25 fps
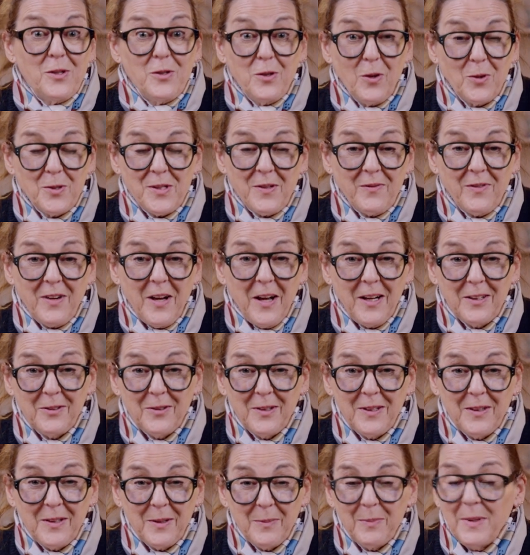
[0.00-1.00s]
and lots of colour
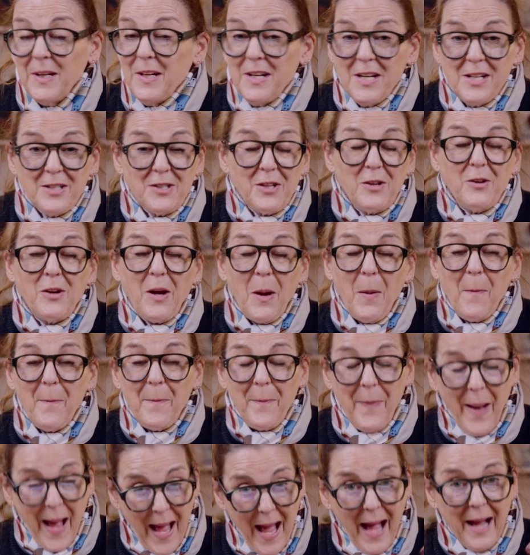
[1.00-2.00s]
in them. So you come
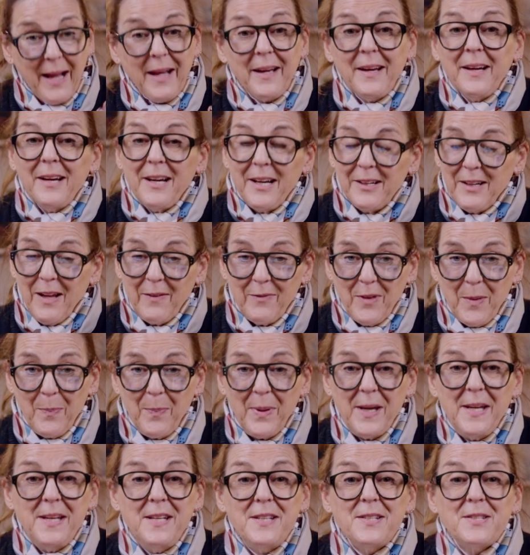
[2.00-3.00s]
back and have the
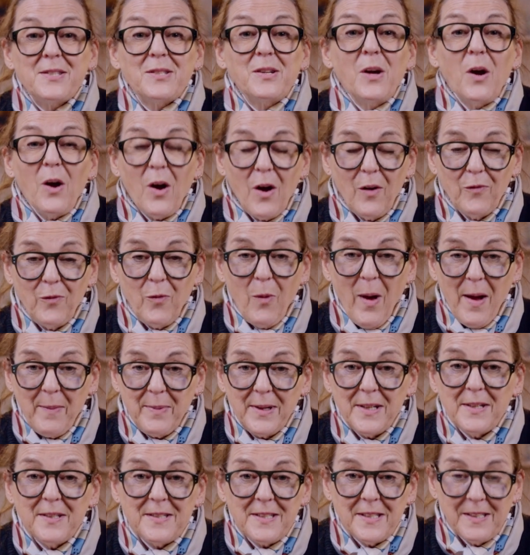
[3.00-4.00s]
piece of
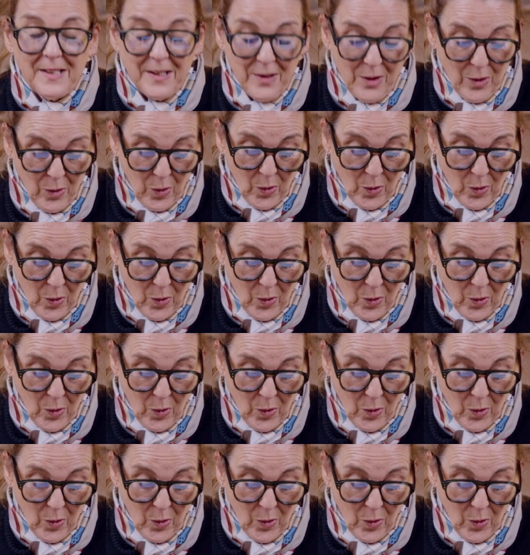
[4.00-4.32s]
Wevet in the